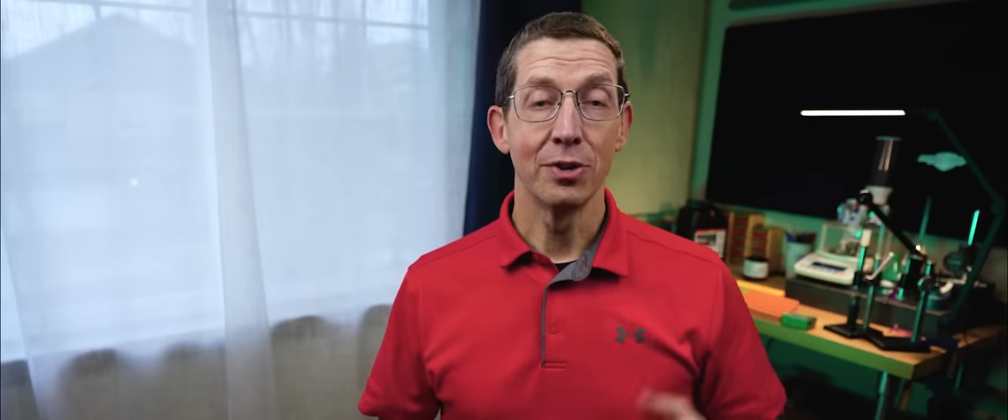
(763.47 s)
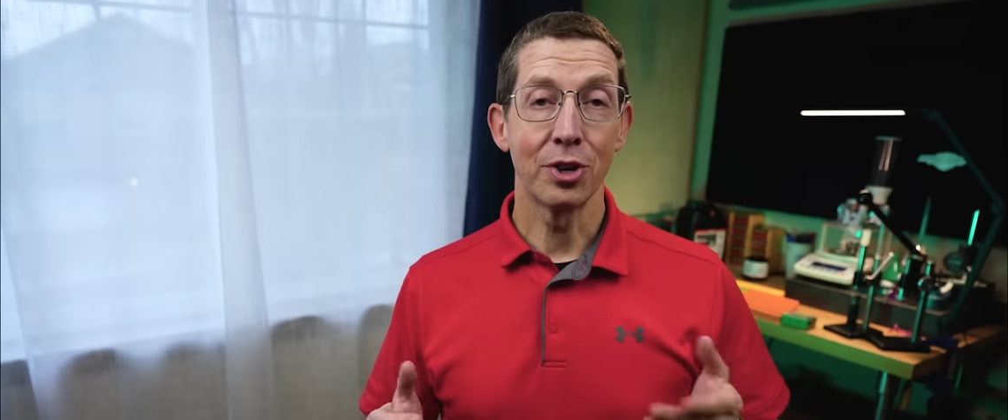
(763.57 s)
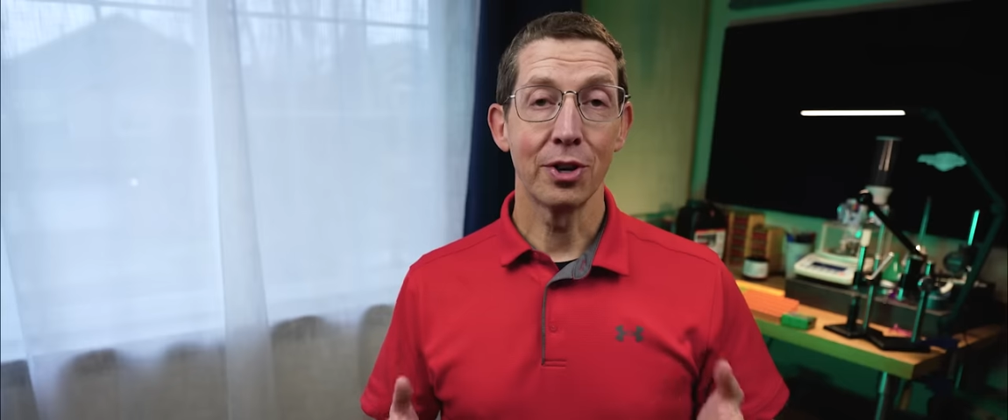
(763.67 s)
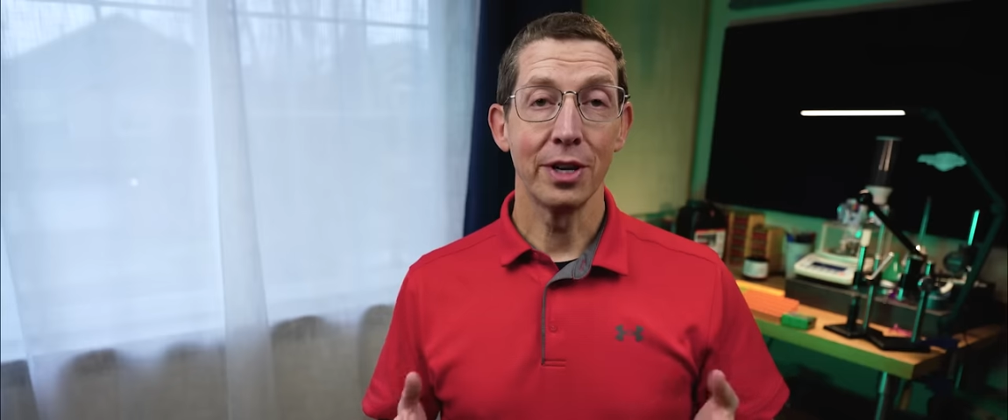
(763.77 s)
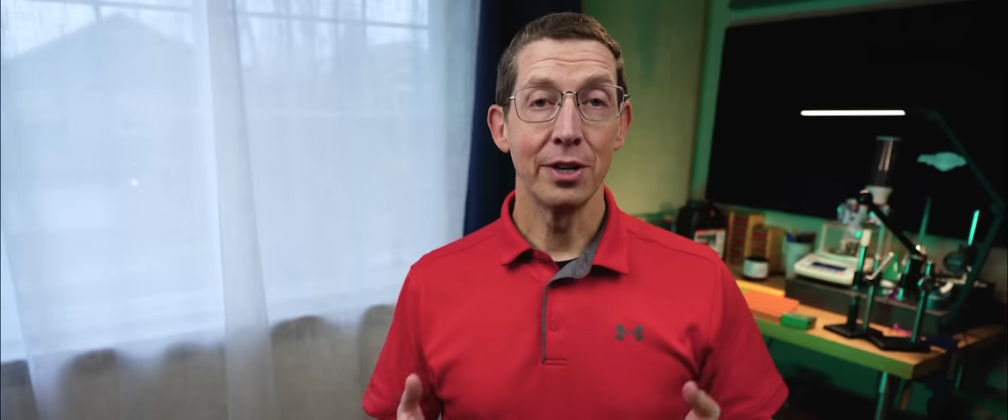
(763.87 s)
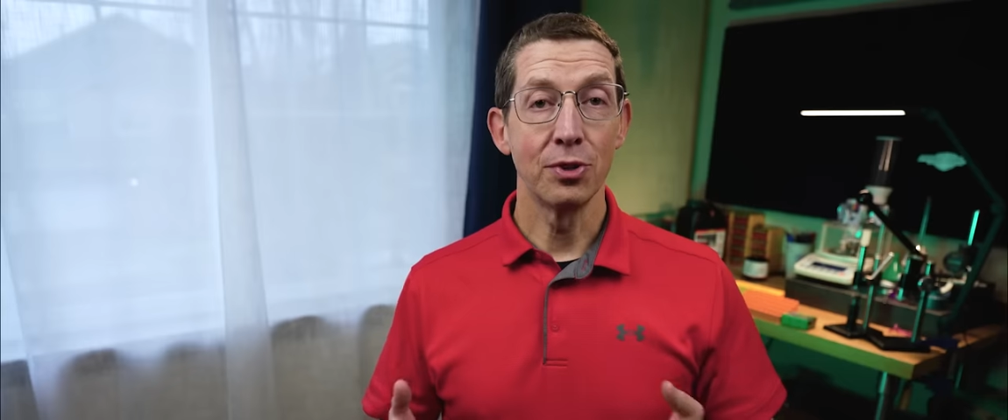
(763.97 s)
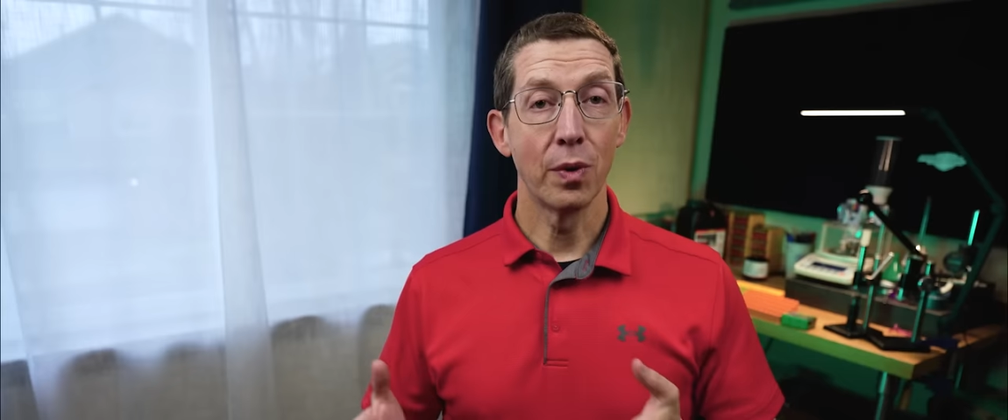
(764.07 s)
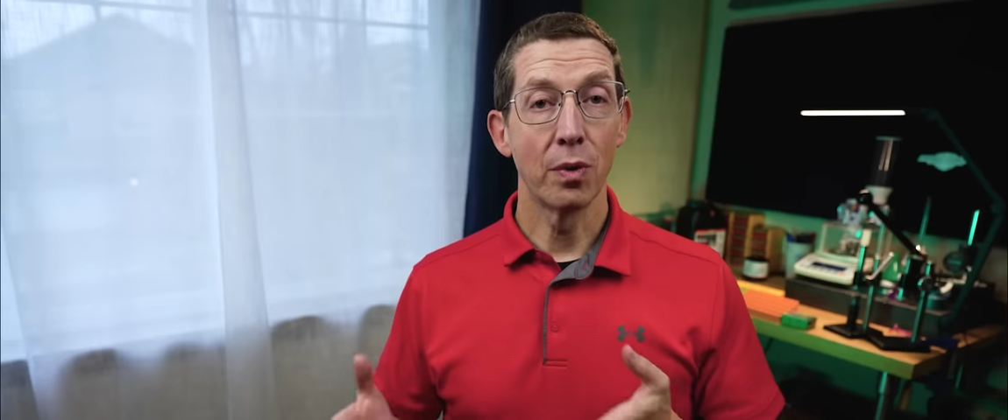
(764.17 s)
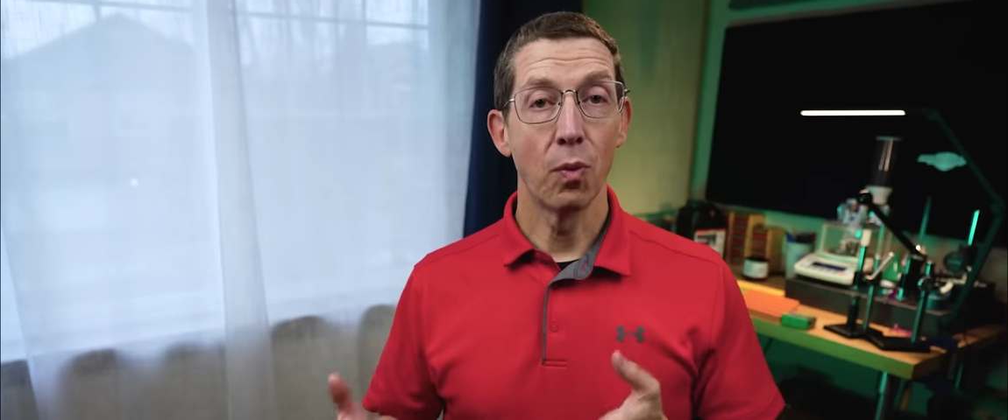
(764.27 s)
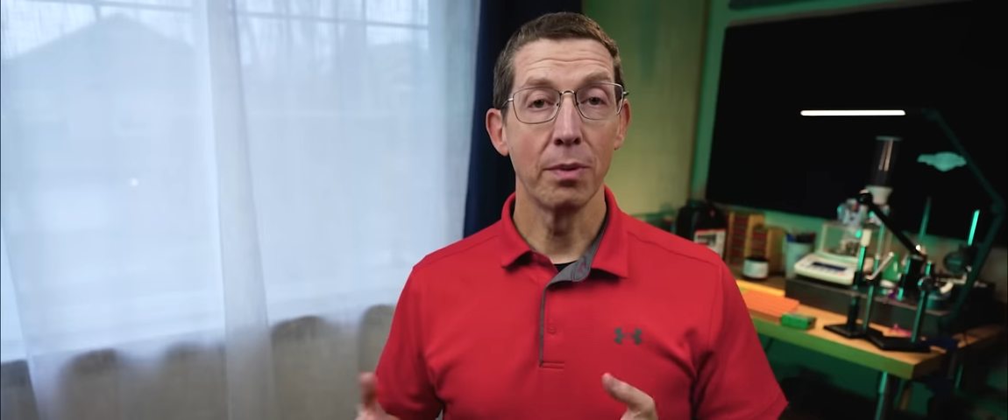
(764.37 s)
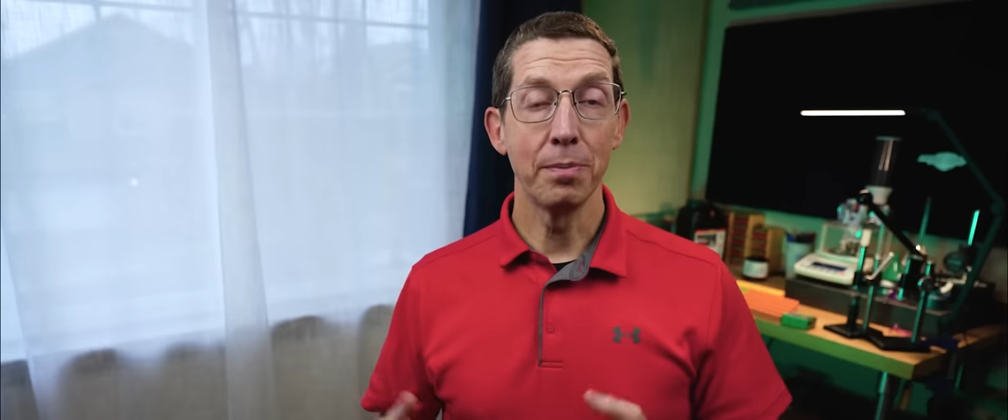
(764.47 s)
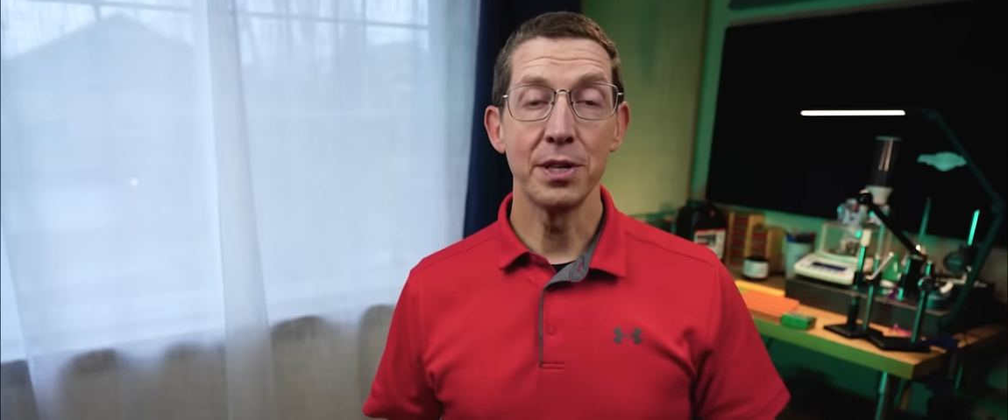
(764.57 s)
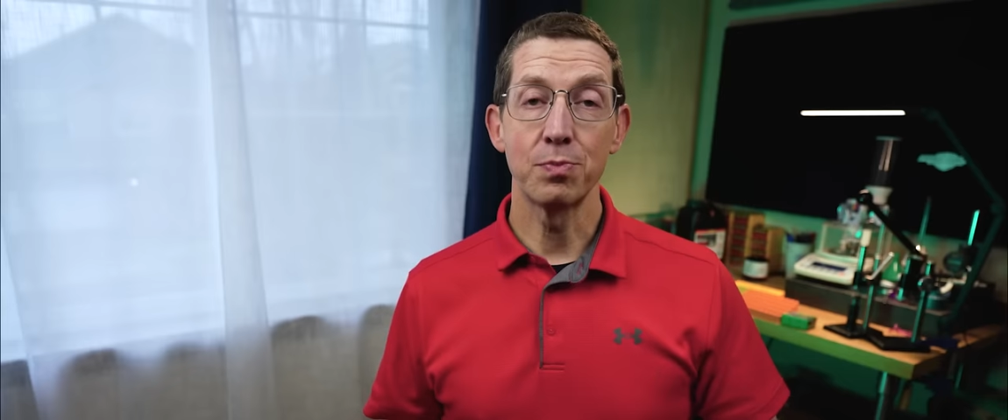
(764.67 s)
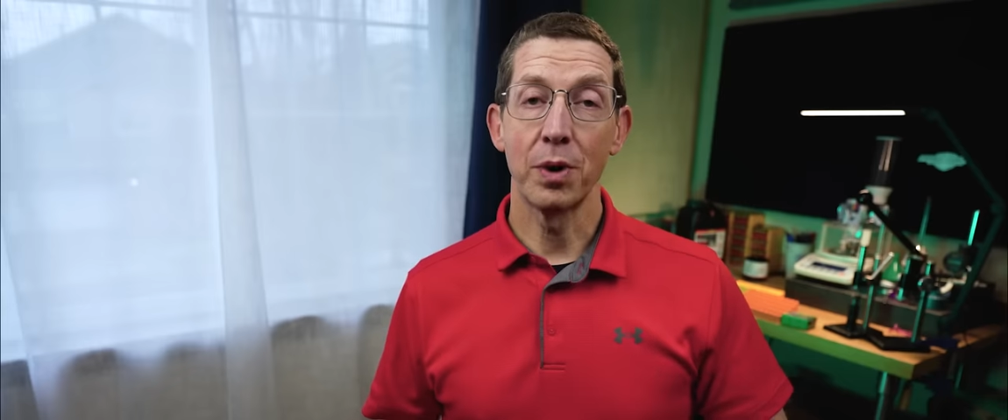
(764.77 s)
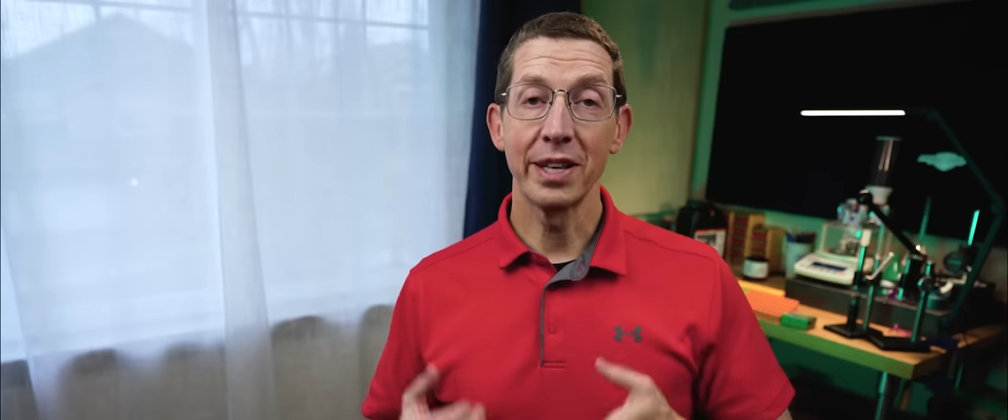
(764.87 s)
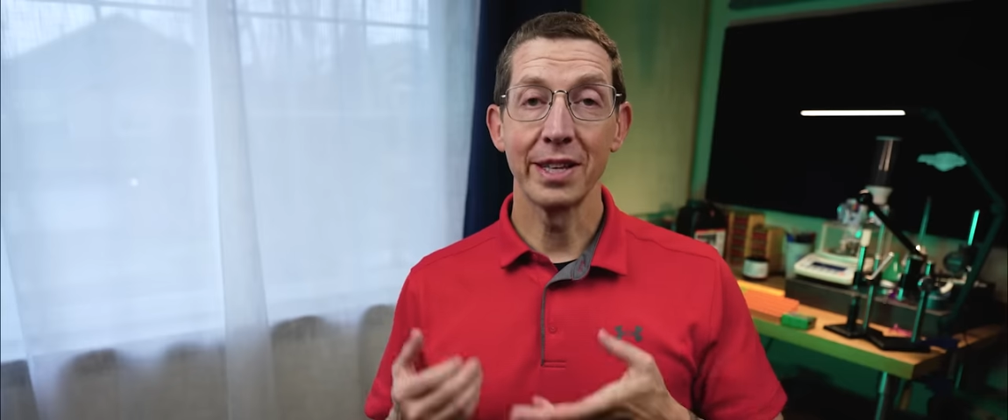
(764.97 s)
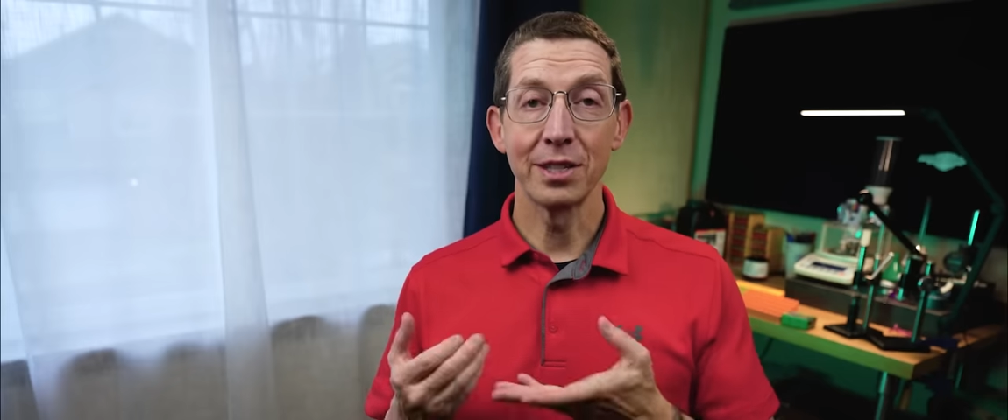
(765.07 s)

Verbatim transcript: Turn it into a one piece brake